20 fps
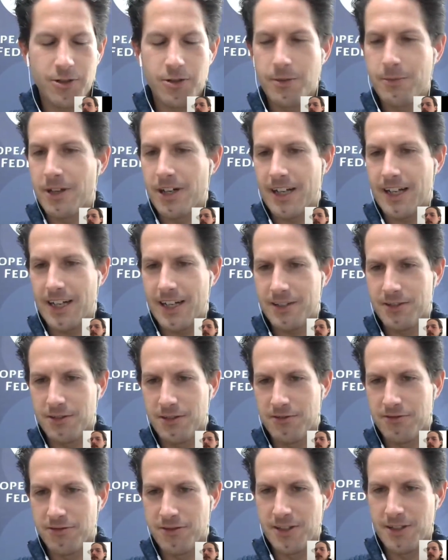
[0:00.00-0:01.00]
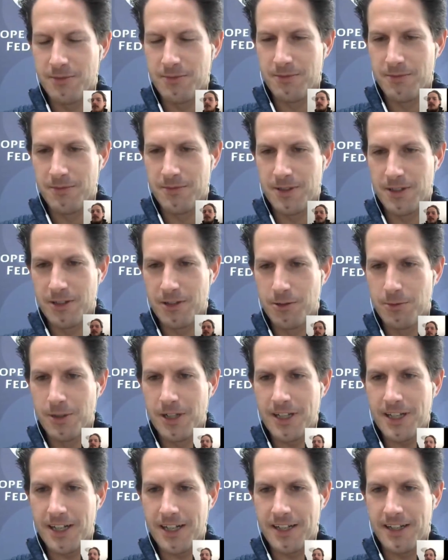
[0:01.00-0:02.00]
Mercator from
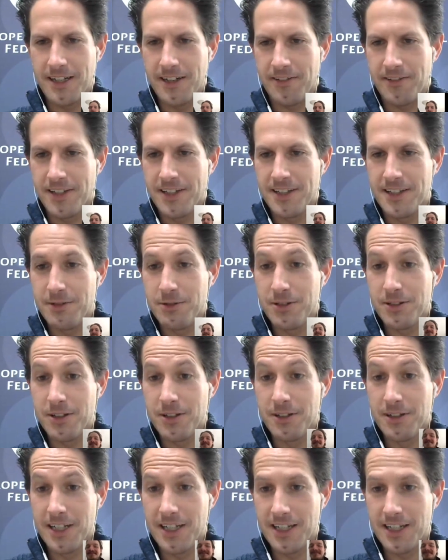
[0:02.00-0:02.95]
Ljubljana. I think there is only